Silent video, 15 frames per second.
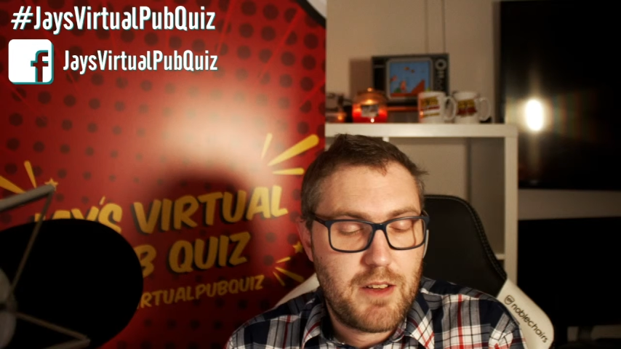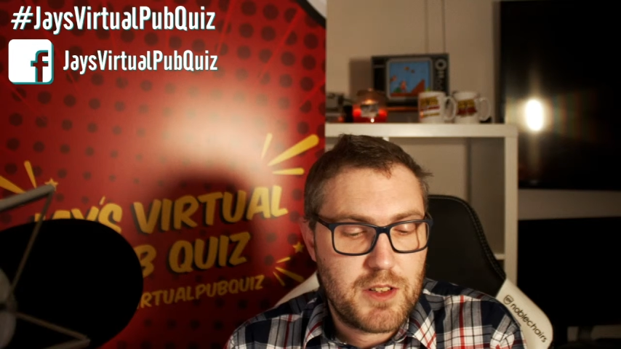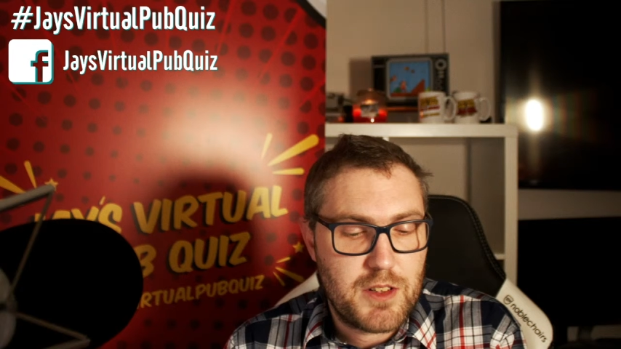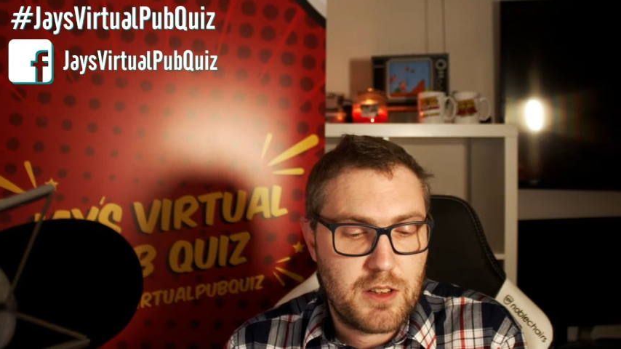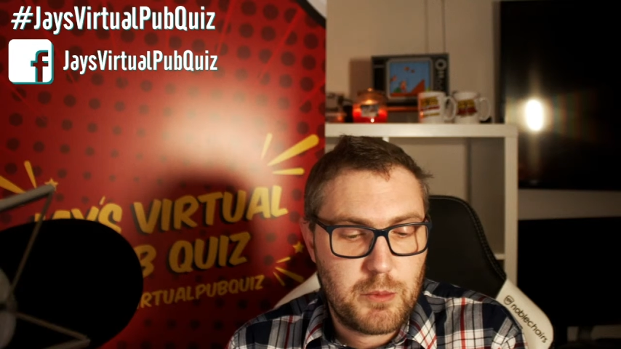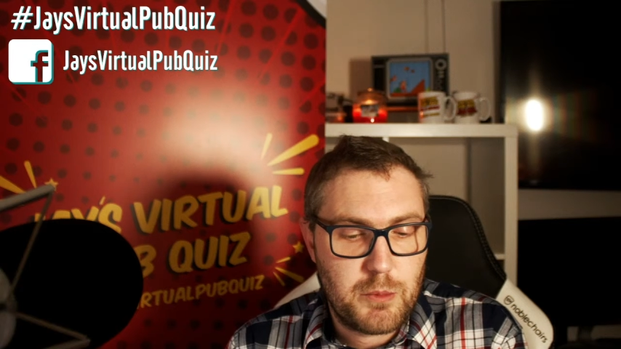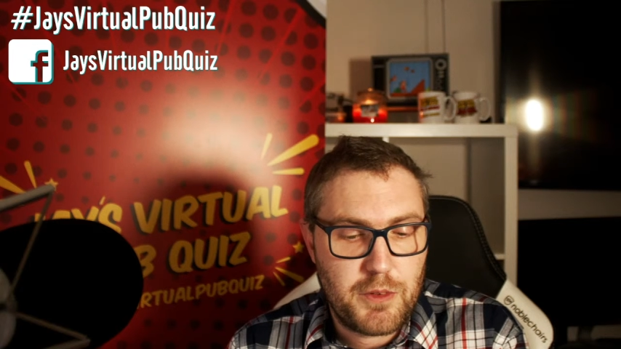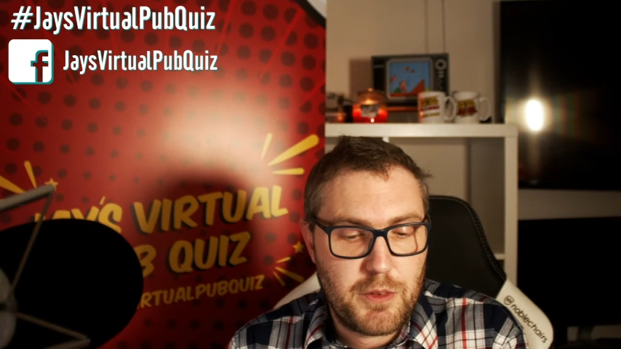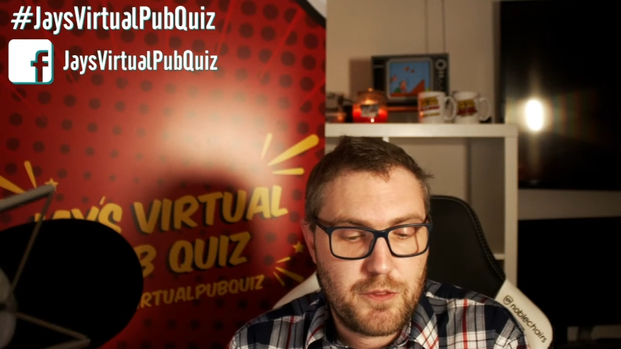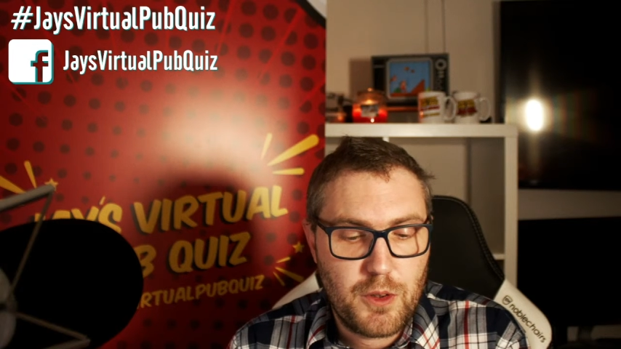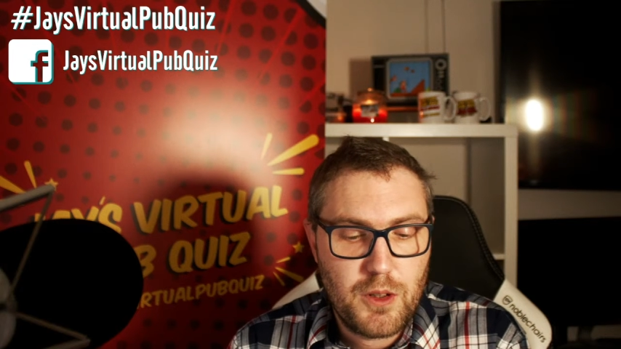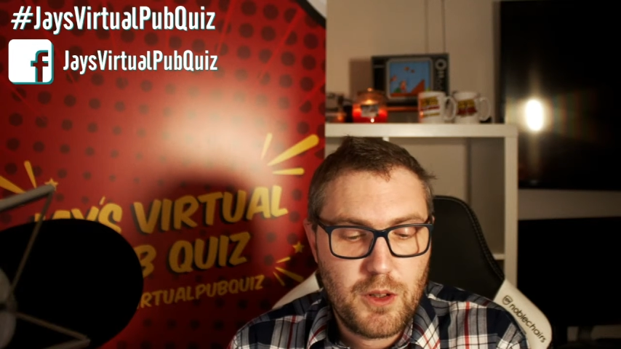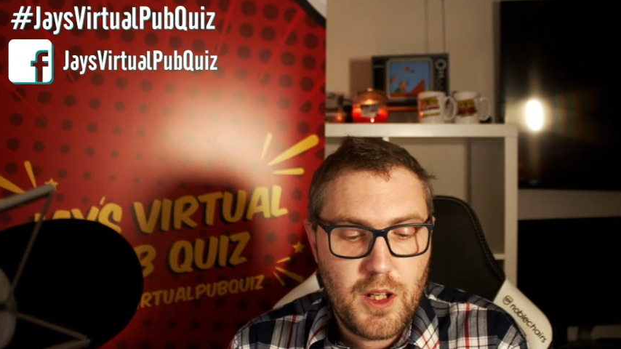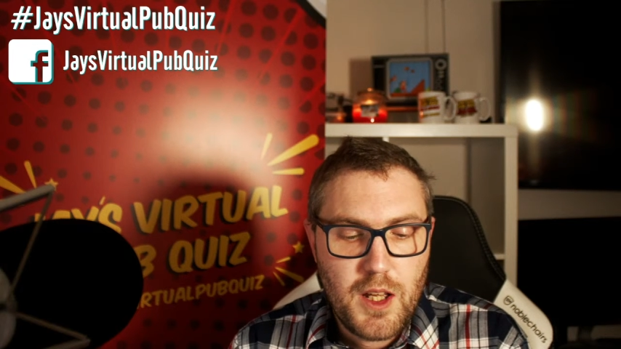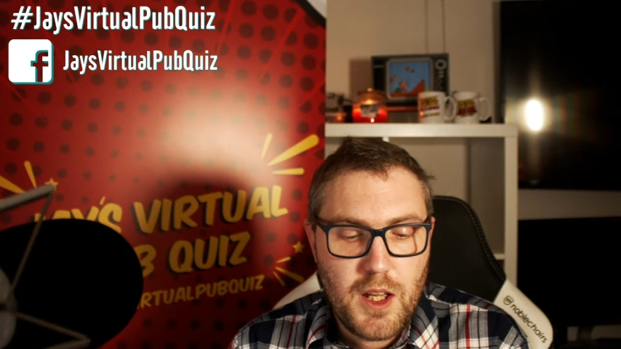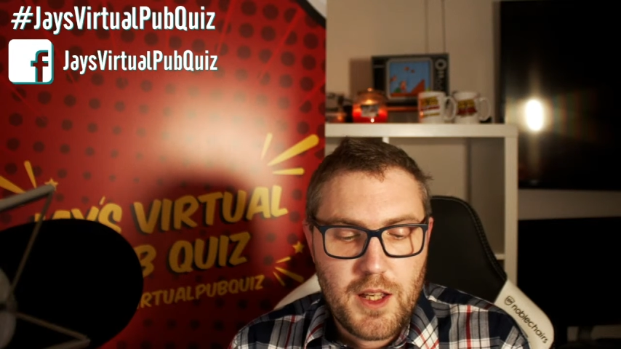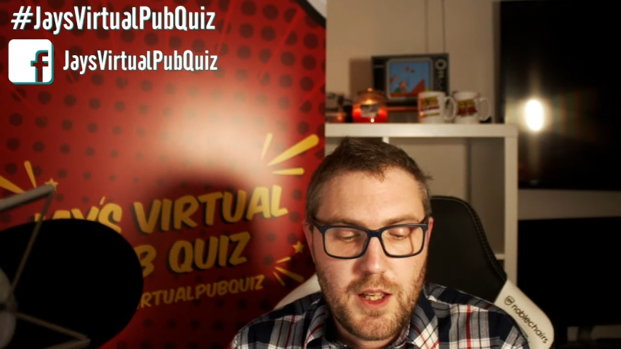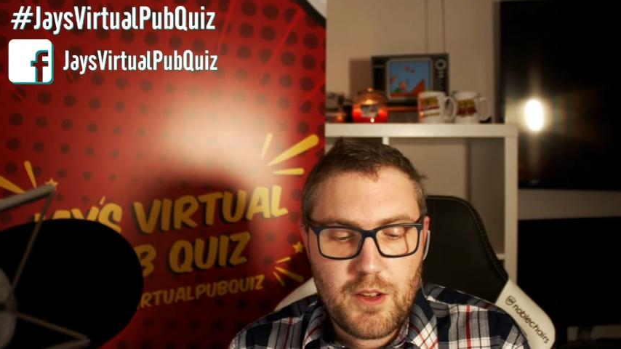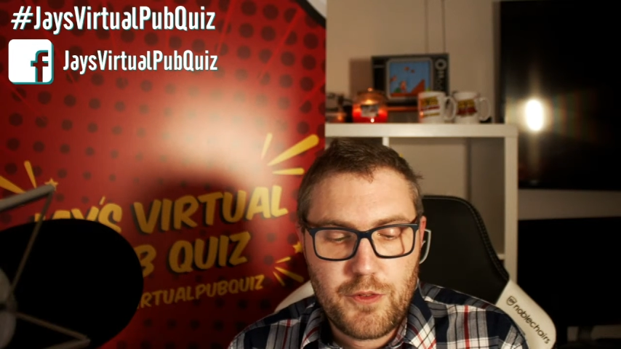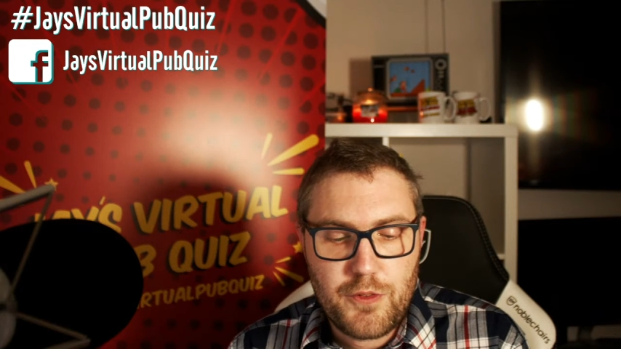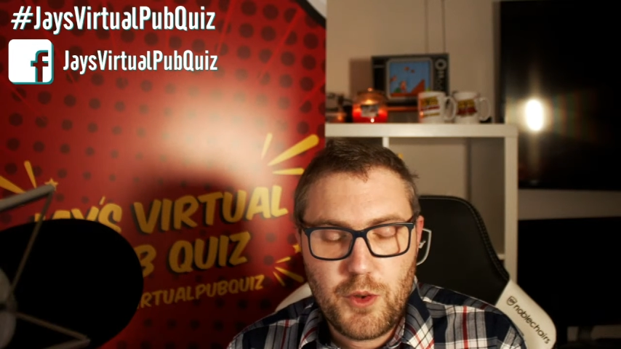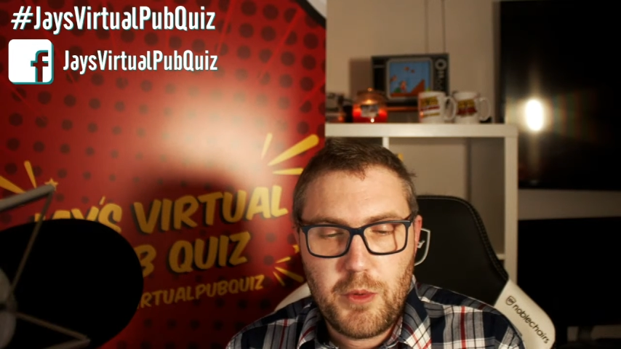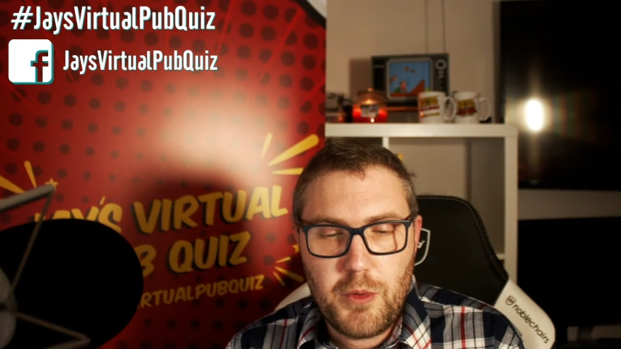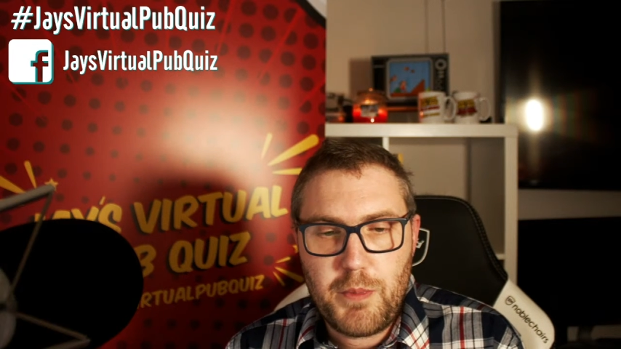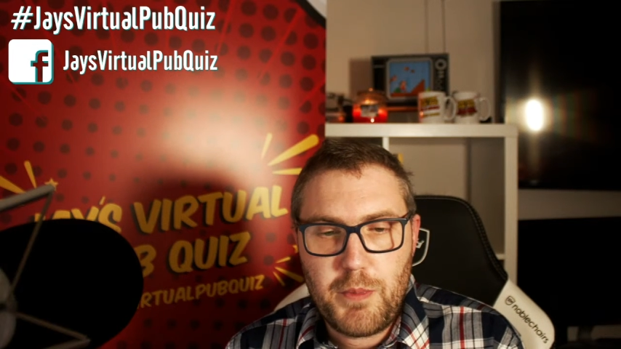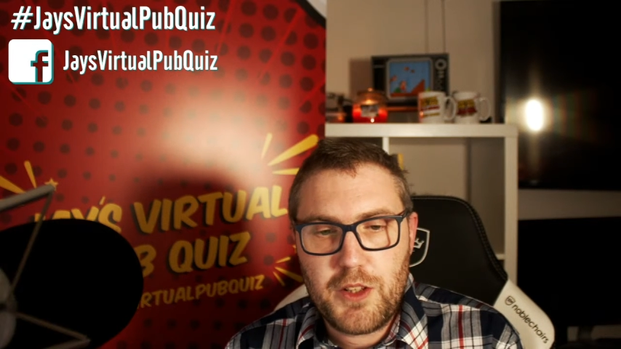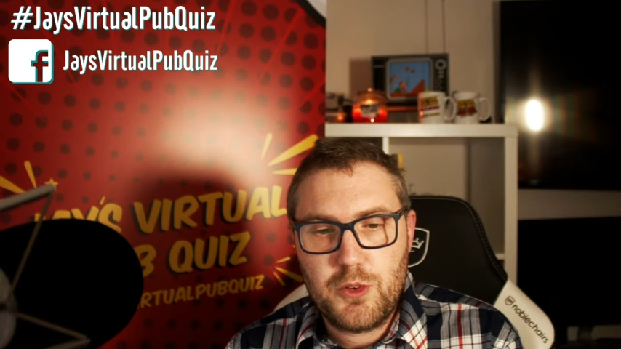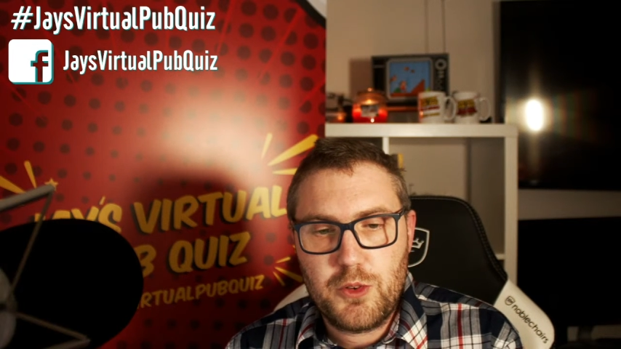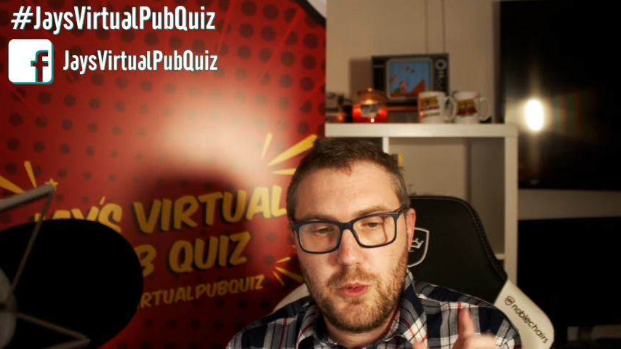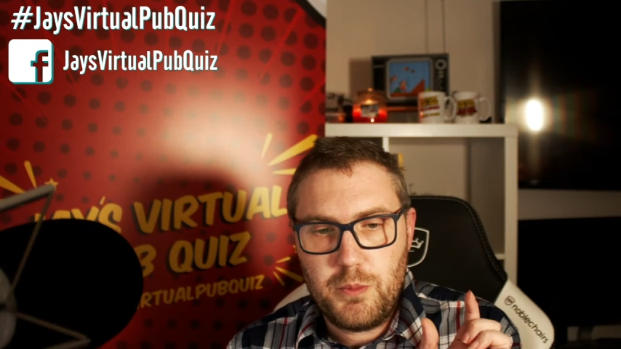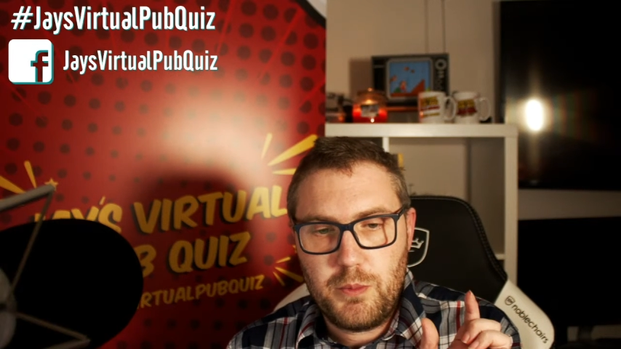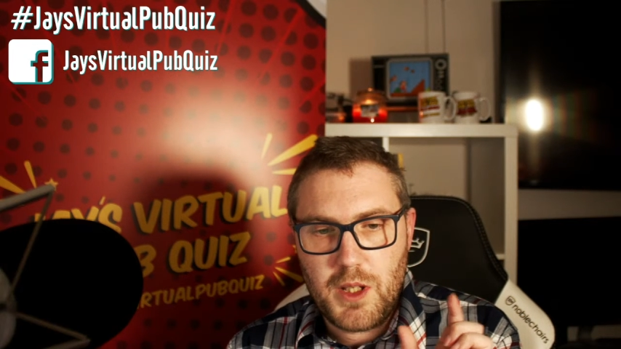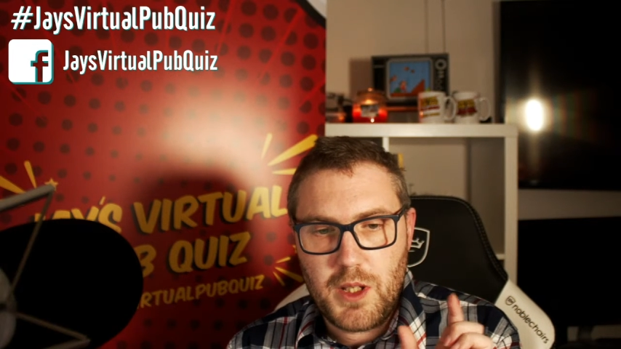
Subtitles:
done them before, they're a form of puzzle.